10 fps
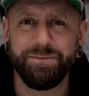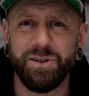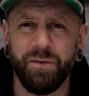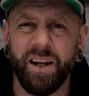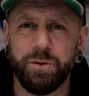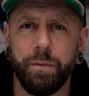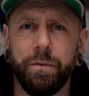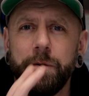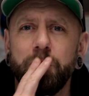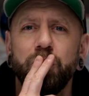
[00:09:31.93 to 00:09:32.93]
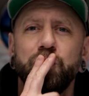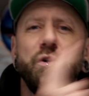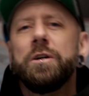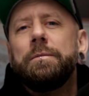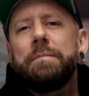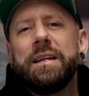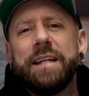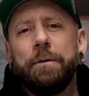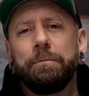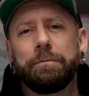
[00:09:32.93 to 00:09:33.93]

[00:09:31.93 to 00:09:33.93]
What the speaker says: Till the next one. Peace out.